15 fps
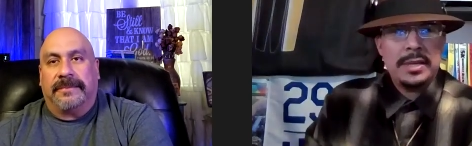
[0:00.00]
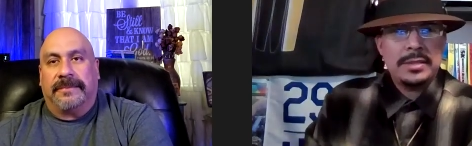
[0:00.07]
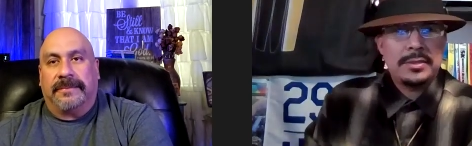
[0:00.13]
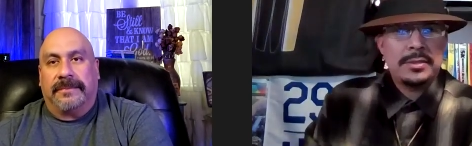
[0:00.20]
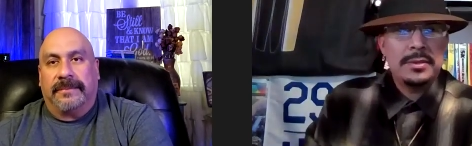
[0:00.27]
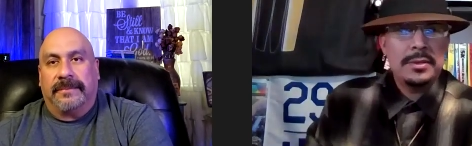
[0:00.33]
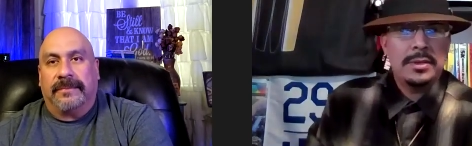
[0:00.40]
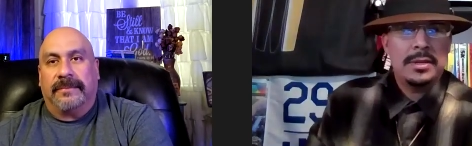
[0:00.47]

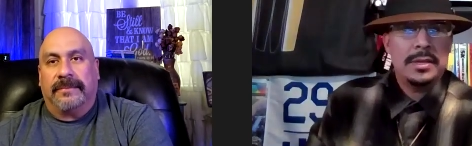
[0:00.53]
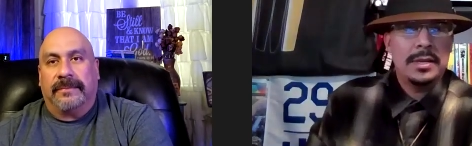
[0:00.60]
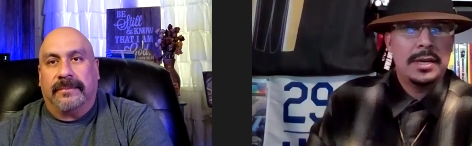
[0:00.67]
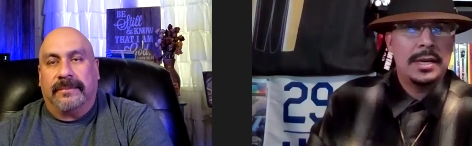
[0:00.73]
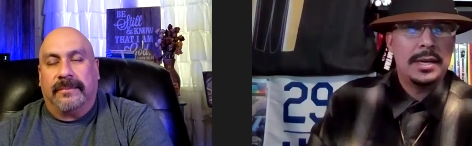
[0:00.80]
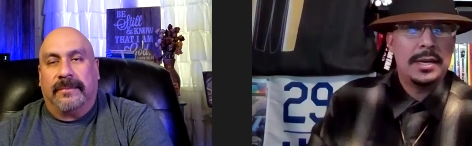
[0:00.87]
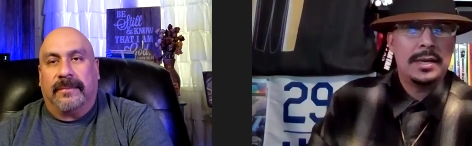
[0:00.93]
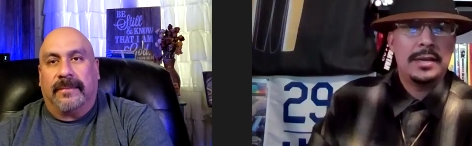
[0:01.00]
Speaker 1: Pastor.
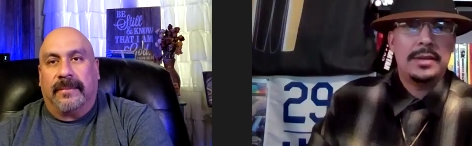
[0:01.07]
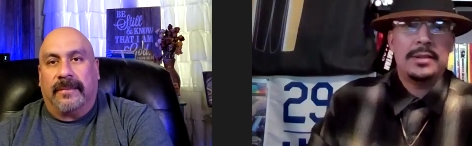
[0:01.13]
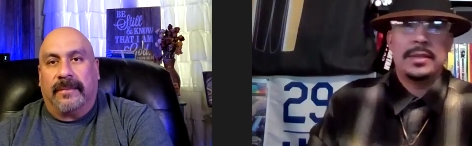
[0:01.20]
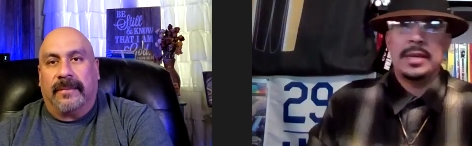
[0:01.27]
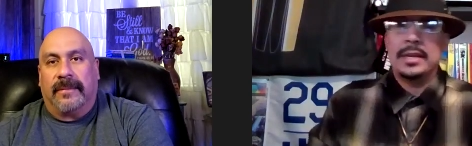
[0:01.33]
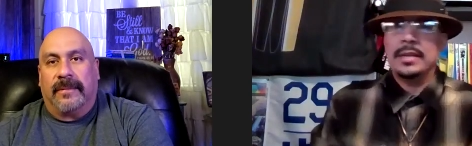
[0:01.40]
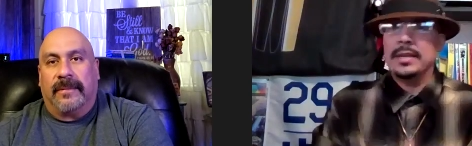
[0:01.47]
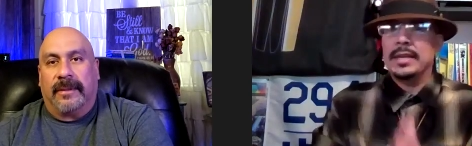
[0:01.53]
Uh,
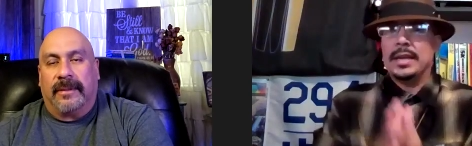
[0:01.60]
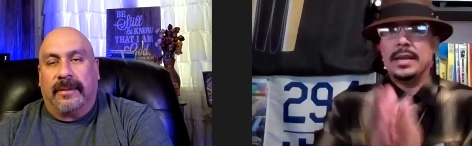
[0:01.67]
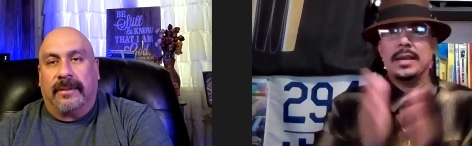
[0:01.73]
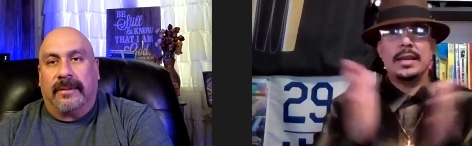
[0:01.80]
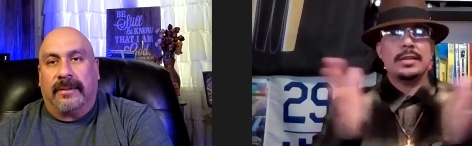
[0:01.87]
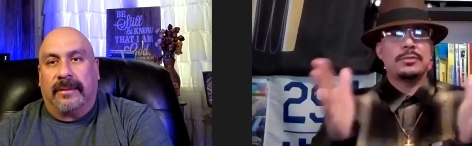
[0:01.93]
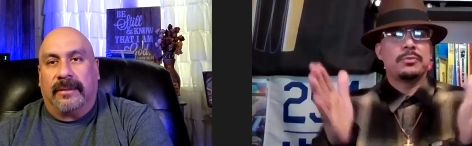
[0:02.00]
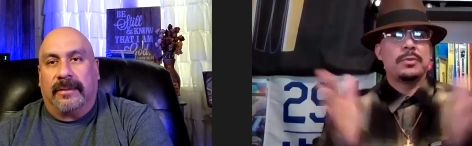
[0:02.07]
that it. Any
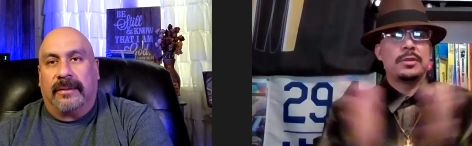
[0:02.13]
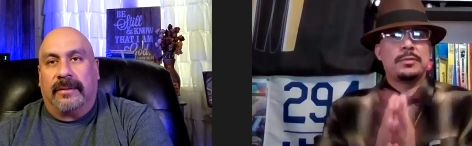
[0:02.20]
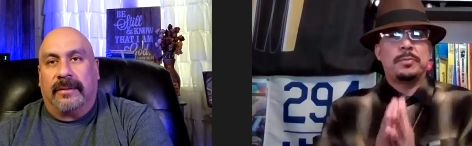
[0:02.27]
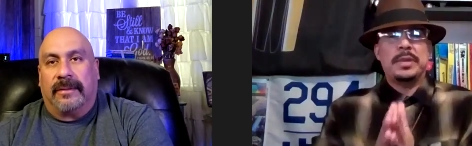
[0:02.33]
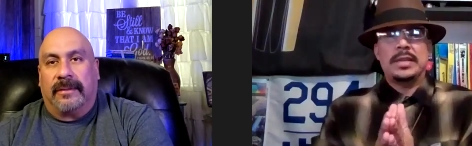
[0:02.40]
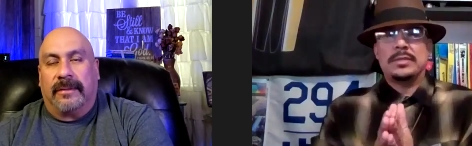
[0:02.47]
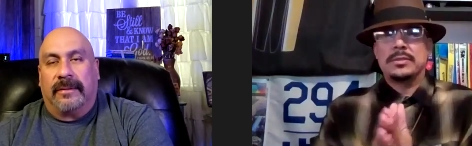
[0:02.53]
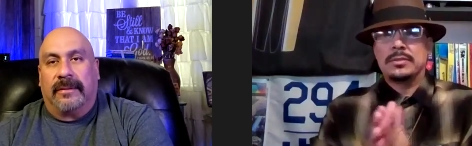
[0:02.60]
last words,
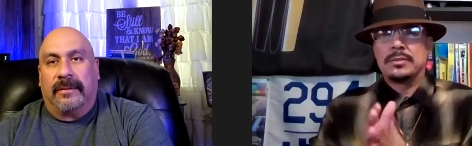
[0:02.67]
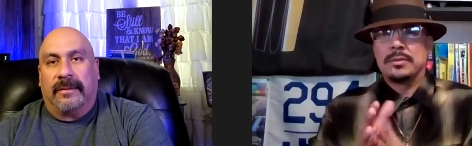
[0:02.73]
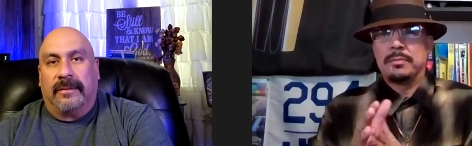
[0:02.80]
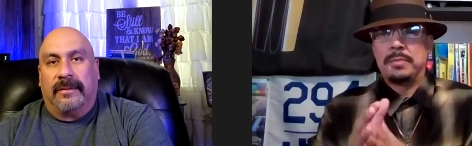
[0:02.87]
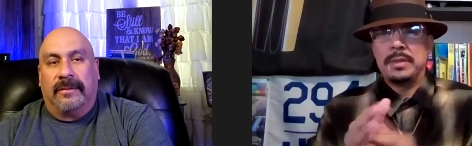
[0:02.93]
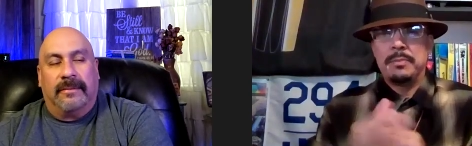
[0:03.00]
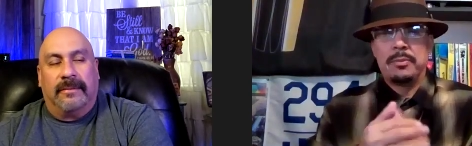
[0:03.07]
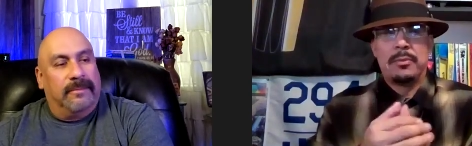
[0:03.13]
Pastor, to the
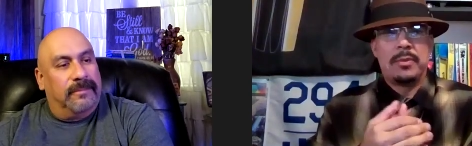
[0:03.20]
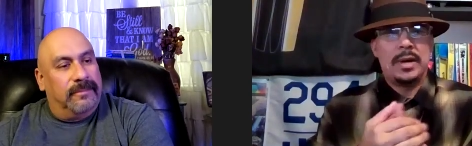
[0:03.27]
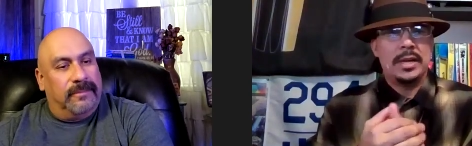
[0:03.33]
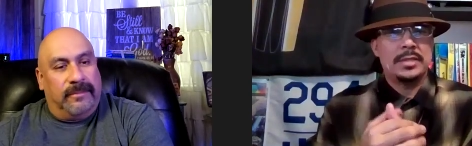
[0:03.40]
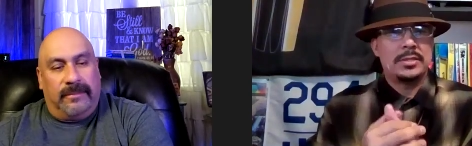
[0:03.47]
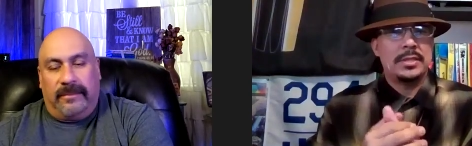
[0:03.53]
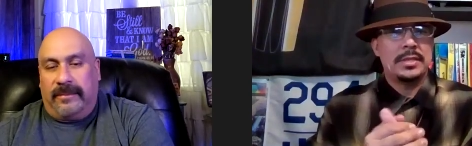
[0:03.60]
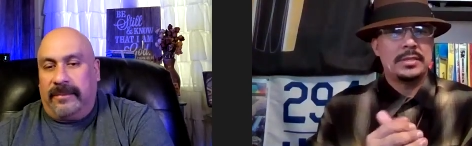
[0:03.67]
people
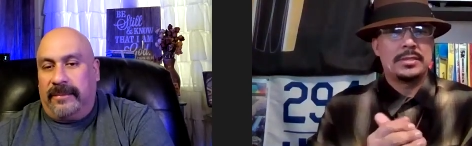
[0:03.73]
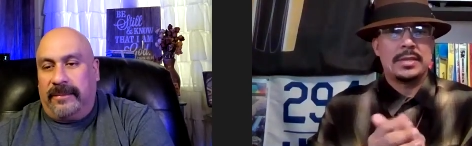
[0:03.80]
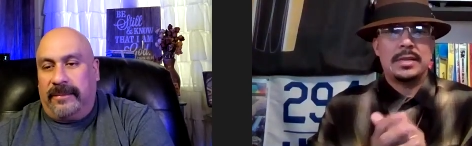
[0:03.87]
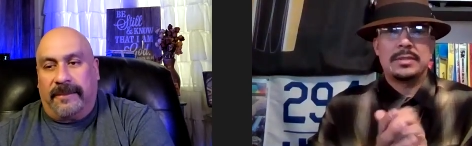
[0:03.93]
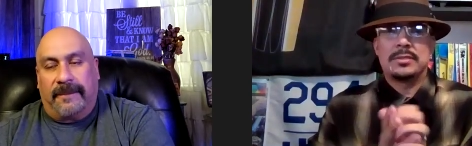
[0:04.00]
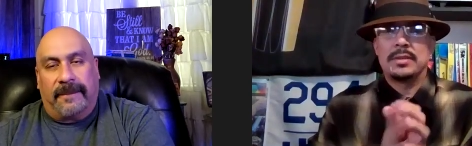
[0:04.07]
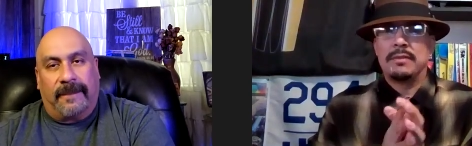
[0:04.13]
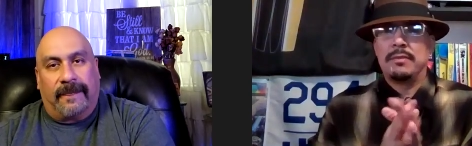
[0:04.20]
watching?
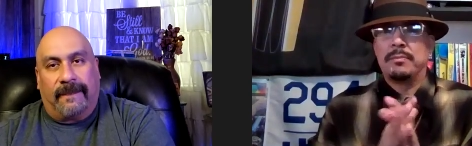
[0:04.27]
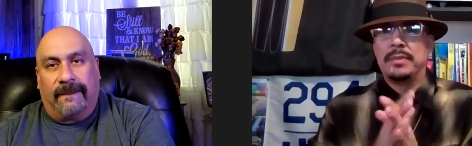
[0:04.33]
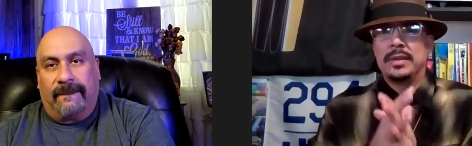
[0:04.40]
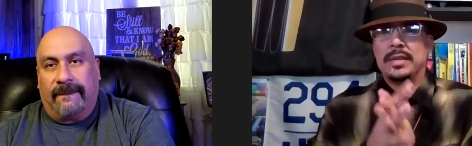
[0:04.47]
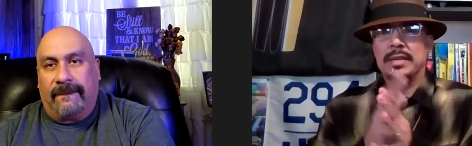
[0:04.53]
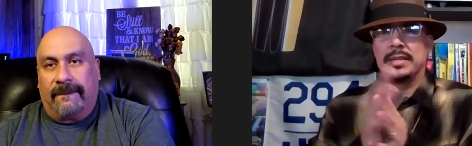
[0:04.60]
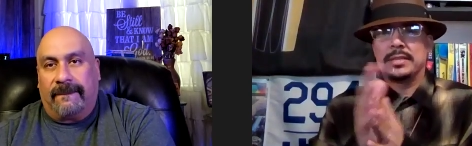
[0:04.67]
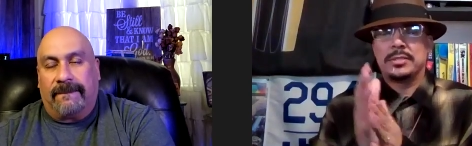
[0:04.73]
Shouts to
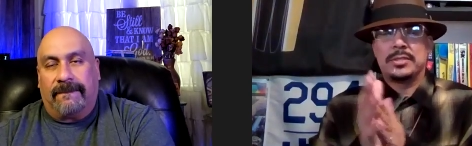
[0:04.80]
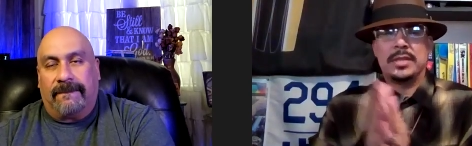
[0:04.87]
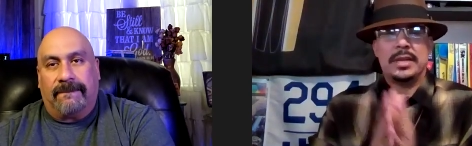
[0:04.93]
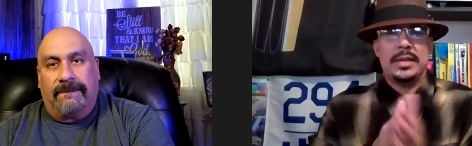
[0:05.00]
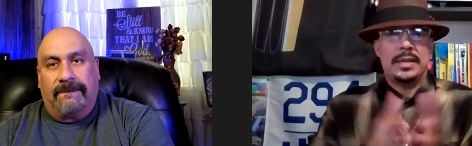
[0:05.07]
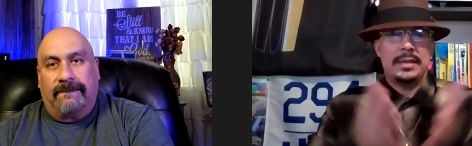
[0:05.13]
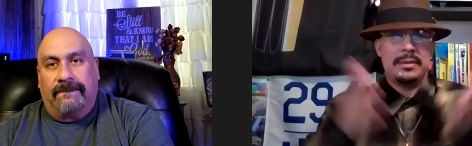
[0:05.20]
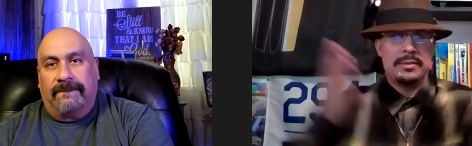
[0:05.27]
everybody in the
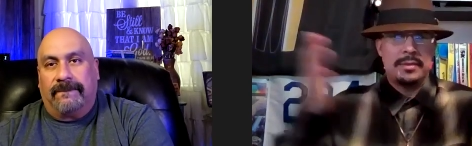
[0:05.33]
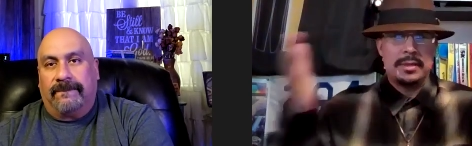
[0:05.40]
chat